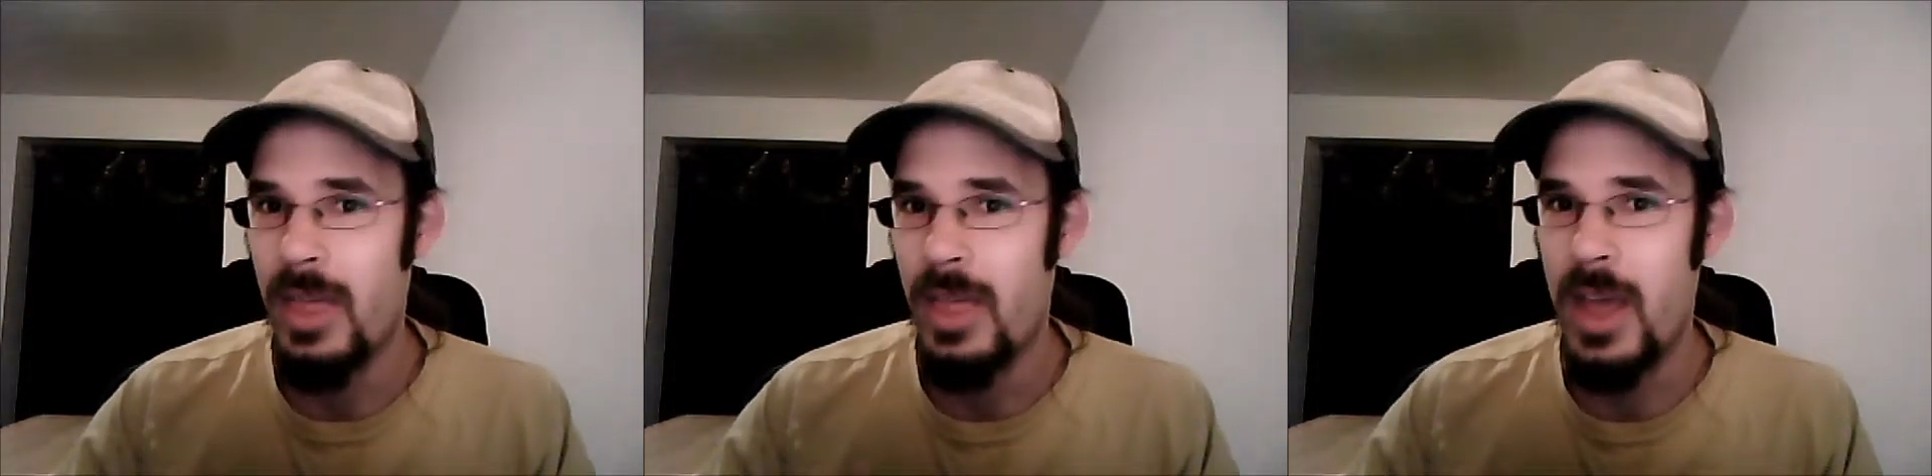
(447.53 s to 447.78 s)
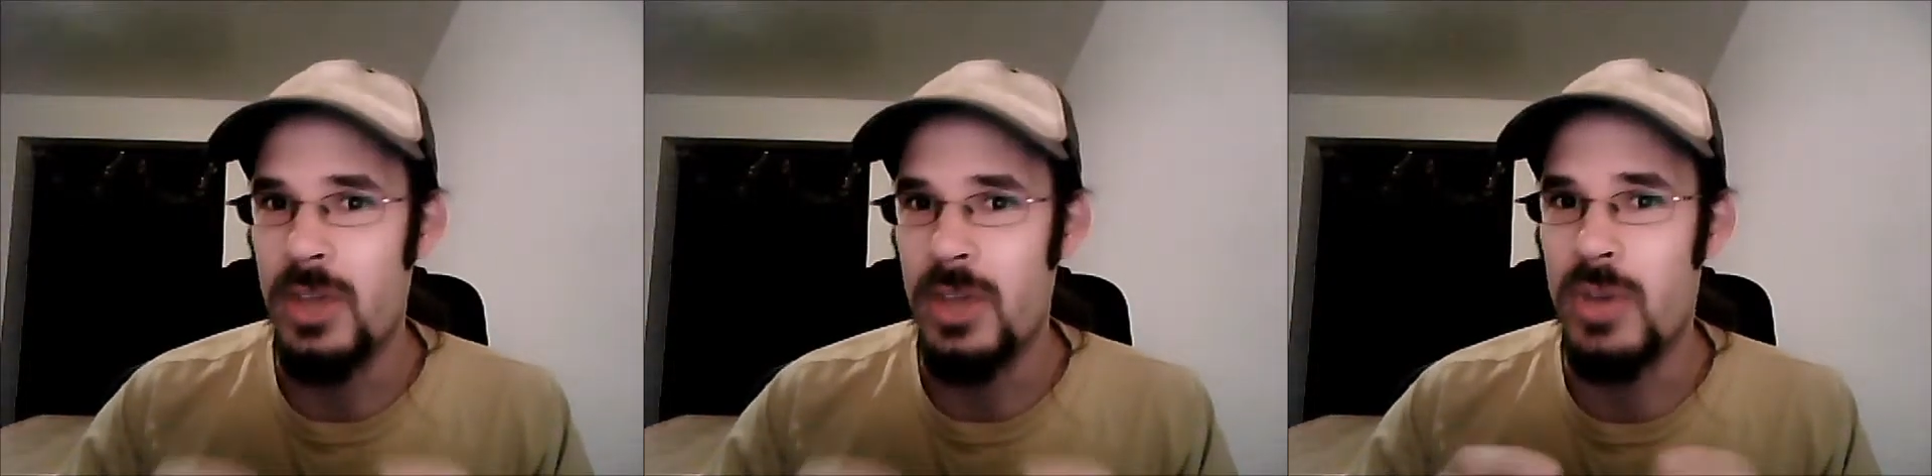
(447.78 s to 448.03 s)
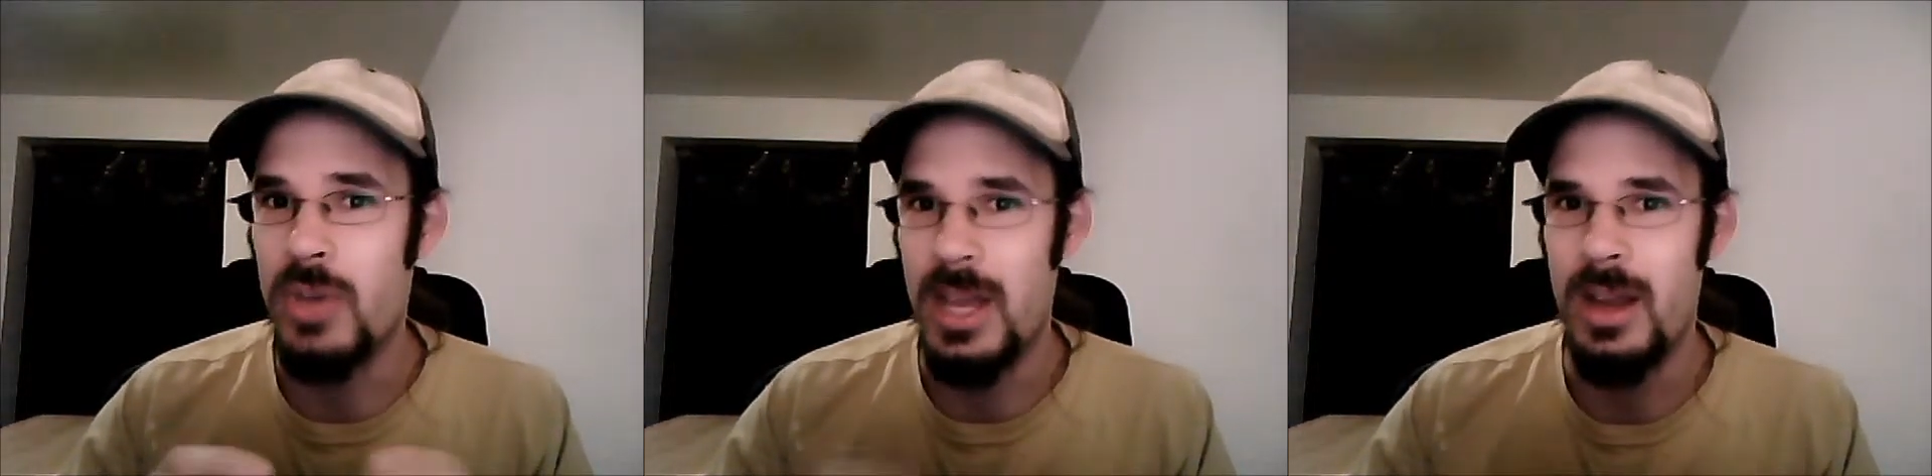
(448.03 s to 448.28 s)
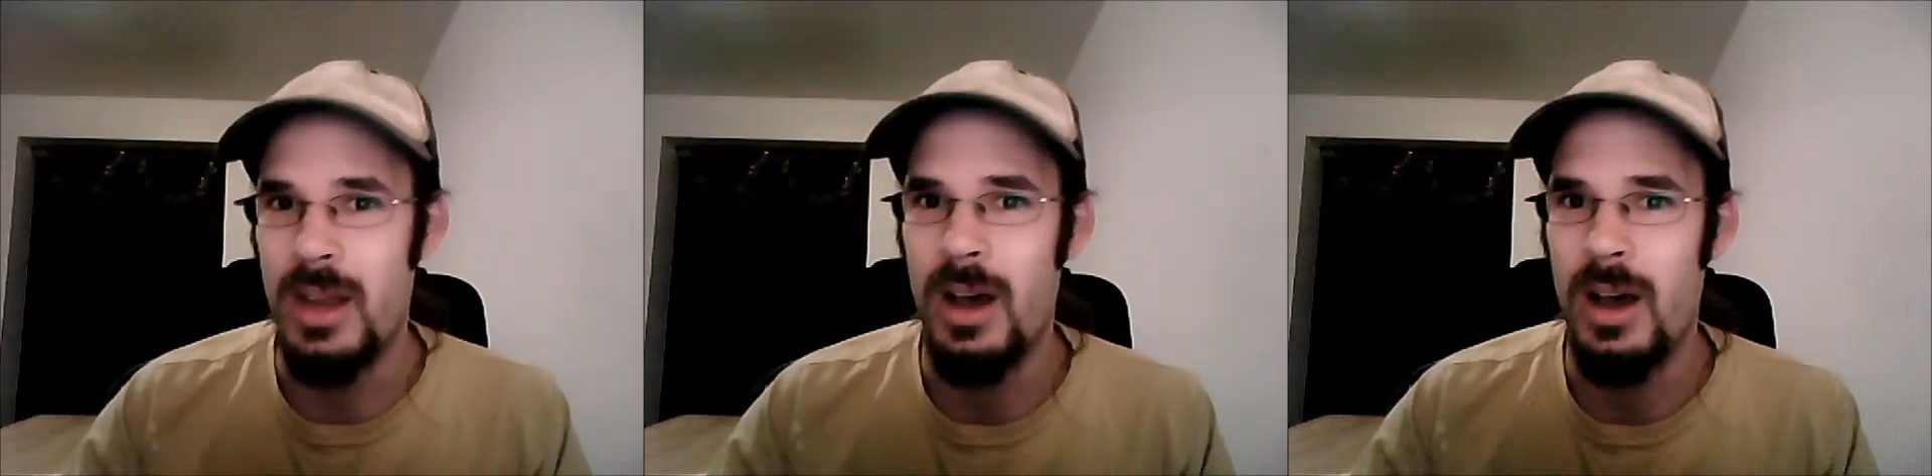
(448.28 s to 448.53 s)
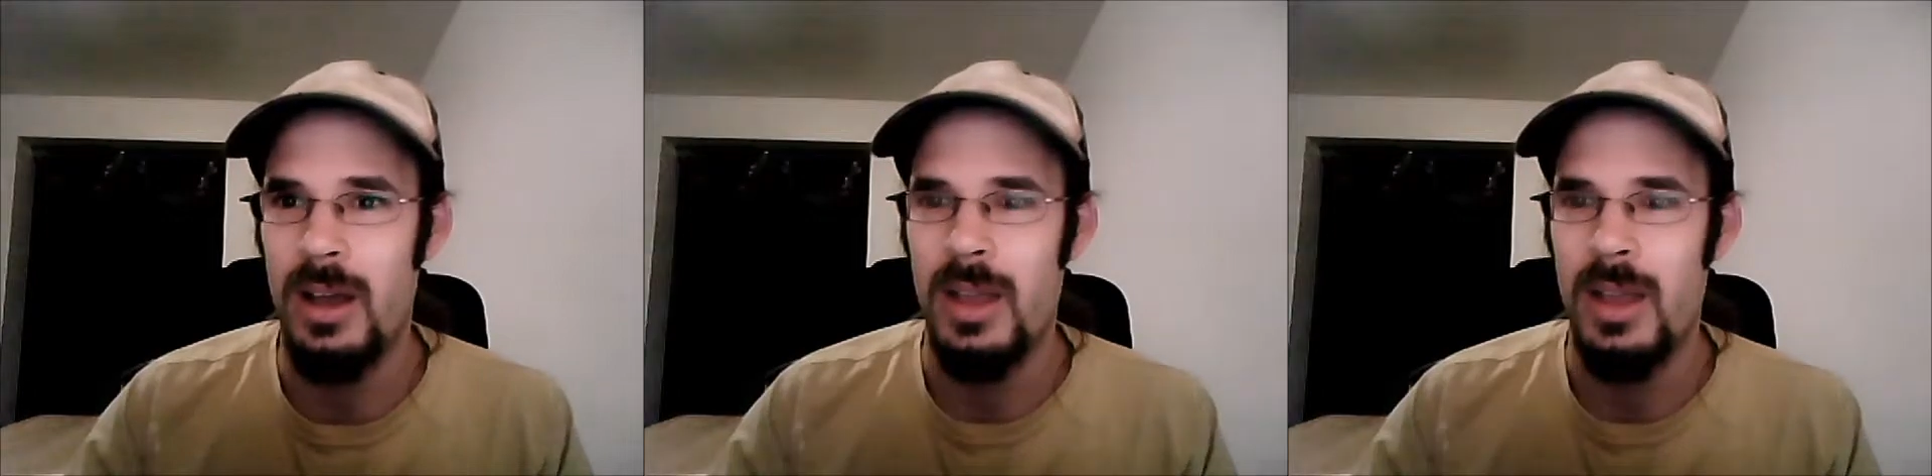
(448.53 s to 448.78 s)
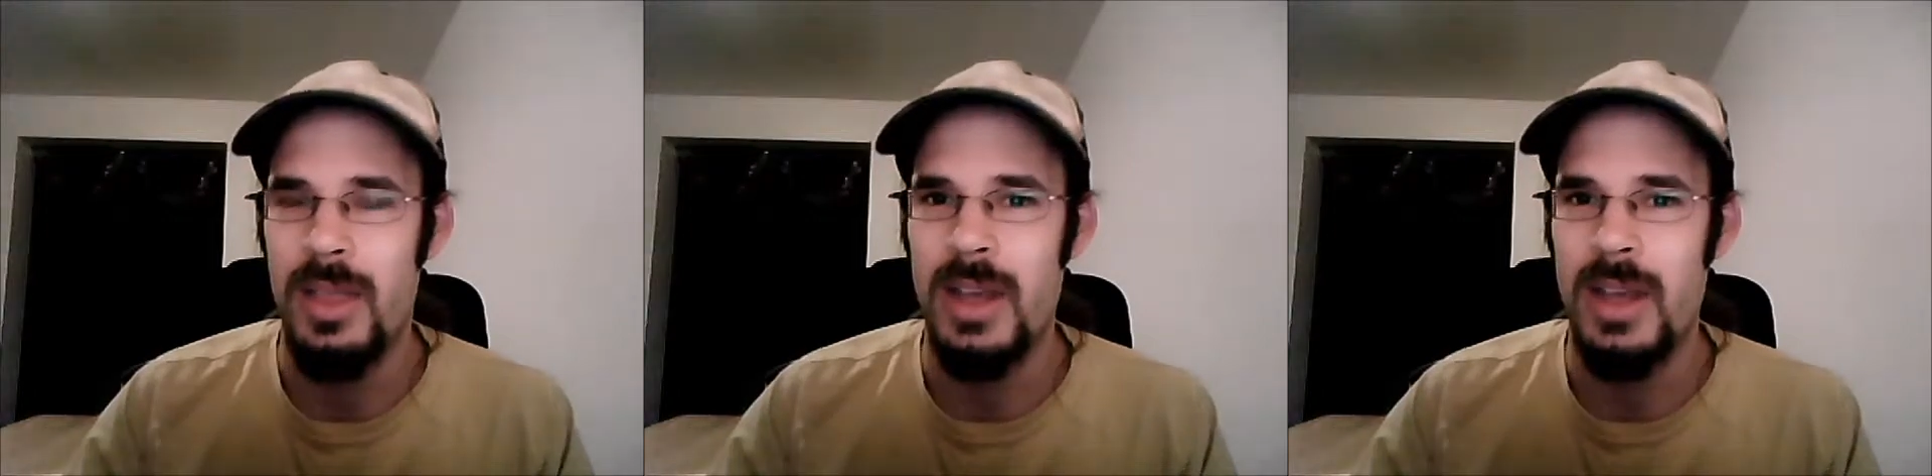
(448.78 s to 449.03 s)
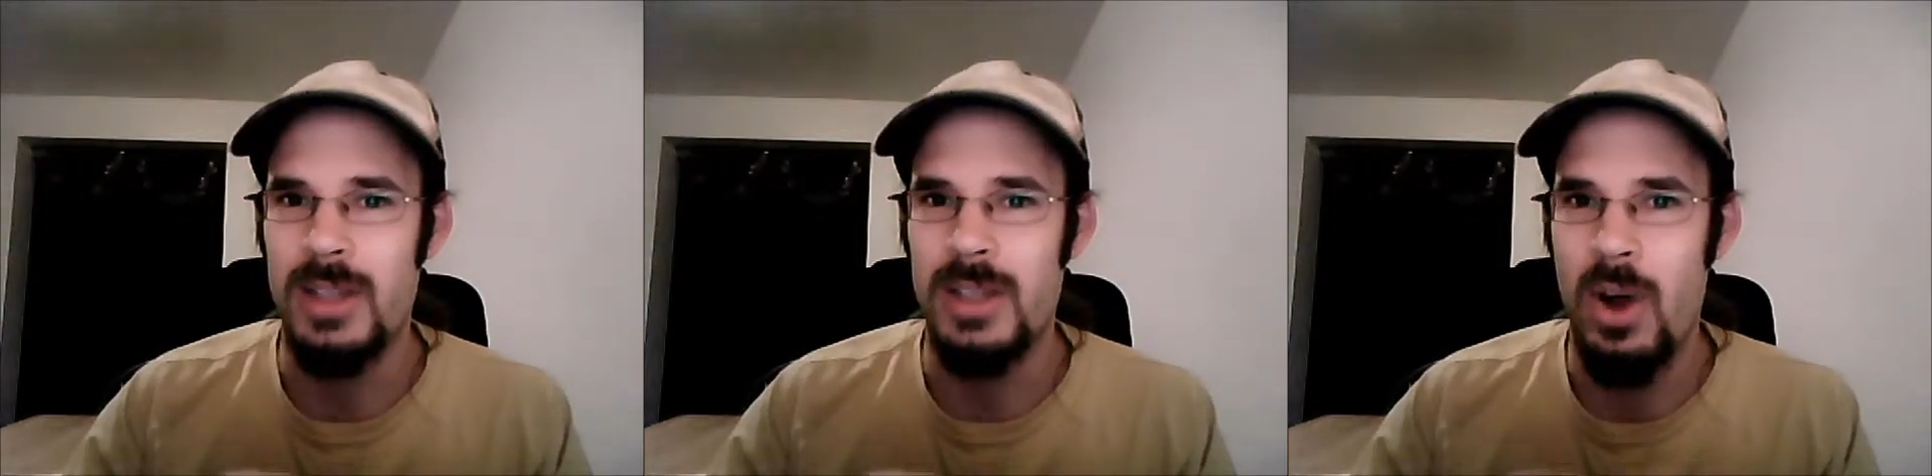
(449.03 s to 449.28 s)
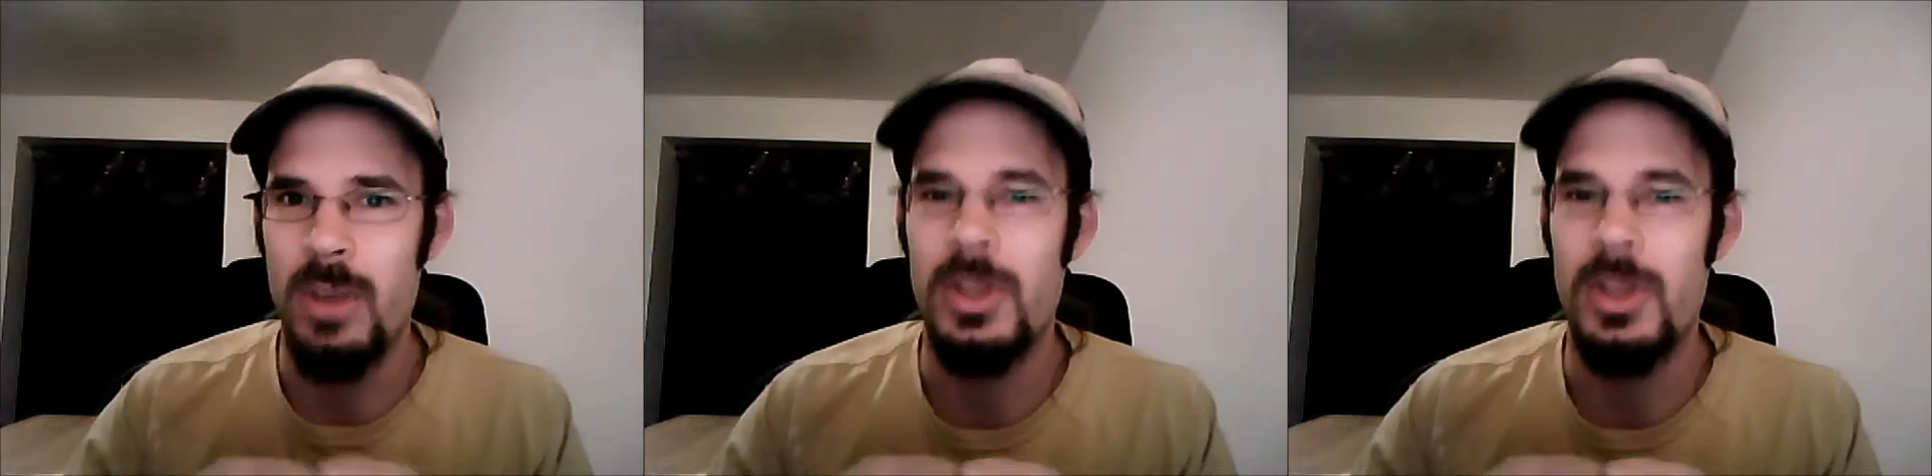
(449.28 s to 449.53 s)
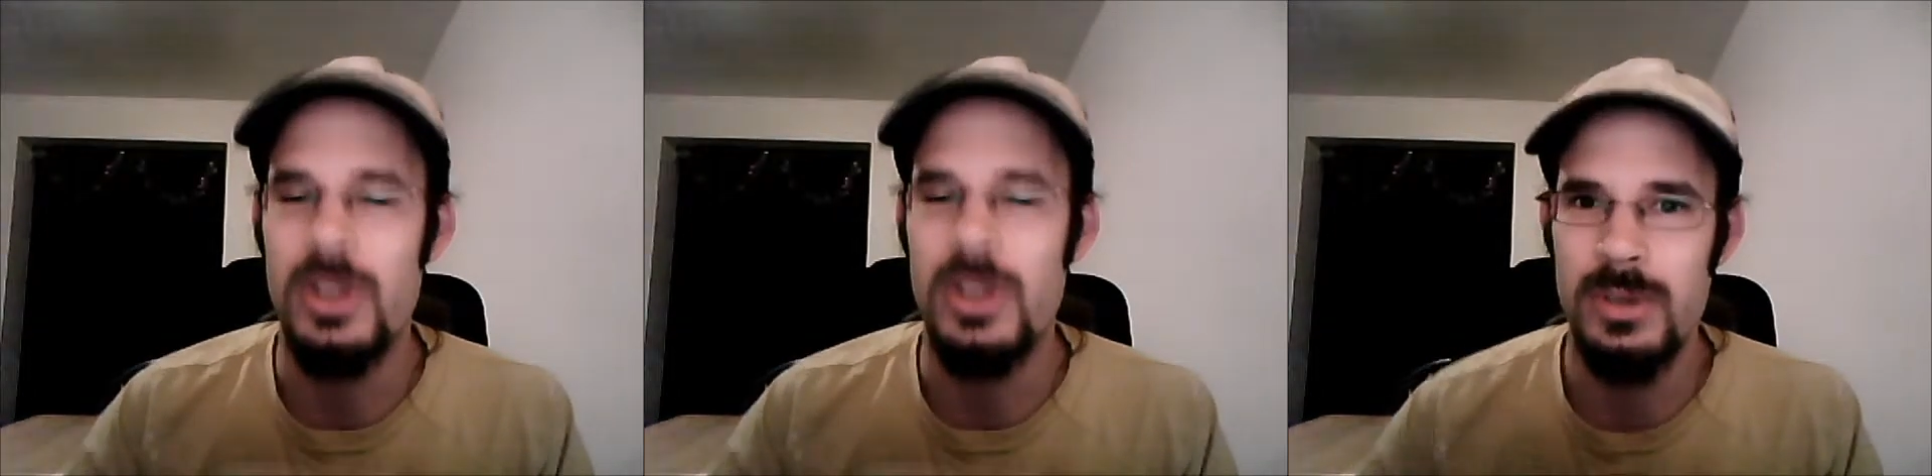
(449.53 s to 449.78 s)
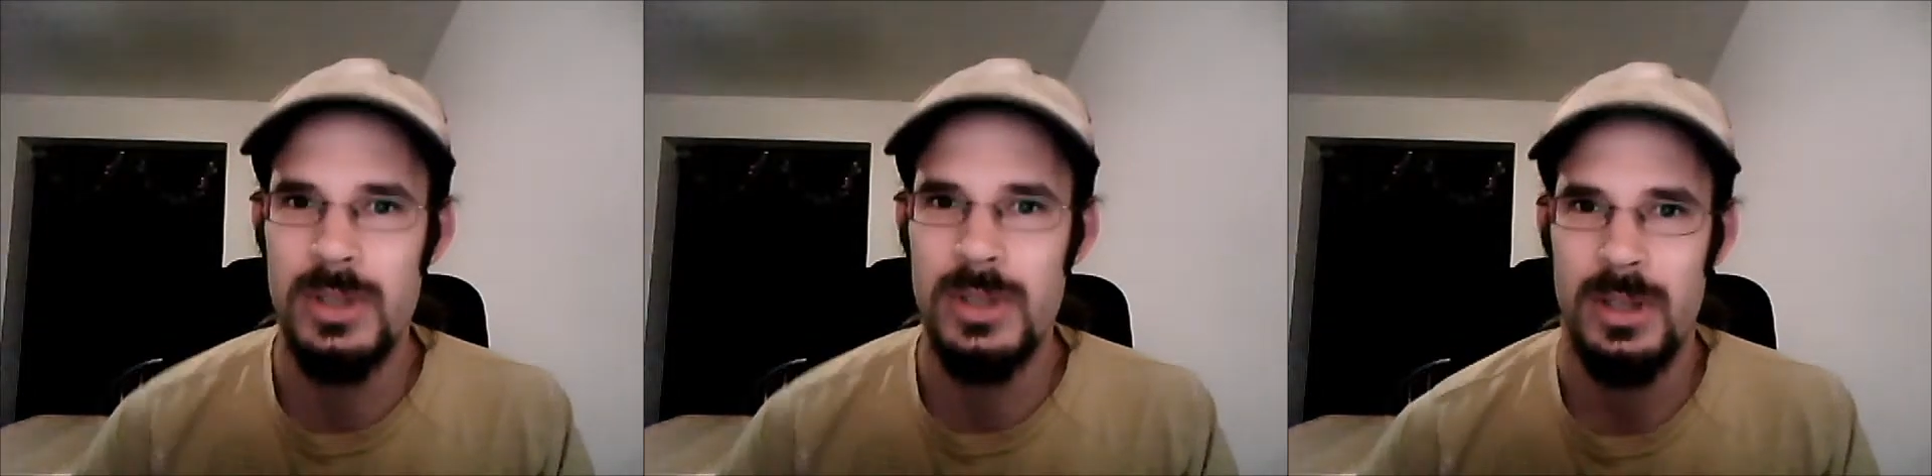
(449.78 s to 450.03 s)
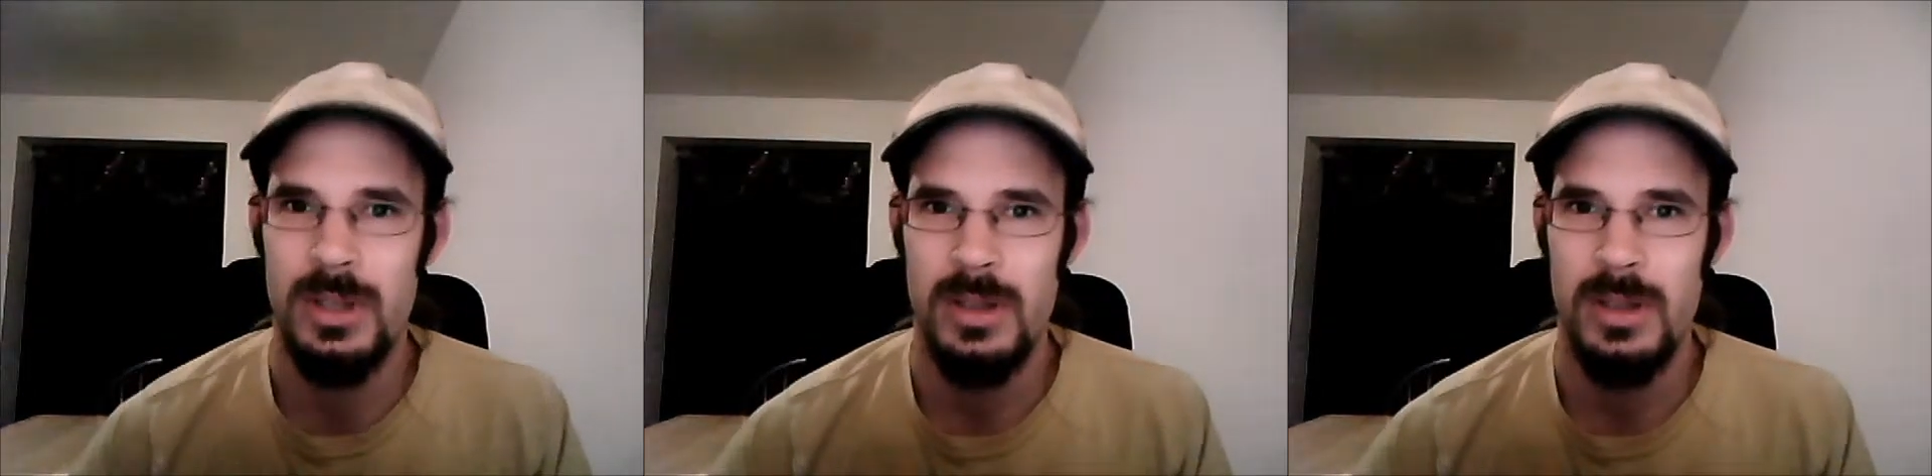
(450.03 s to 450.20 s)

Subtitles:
that you cannot, that it's already been used,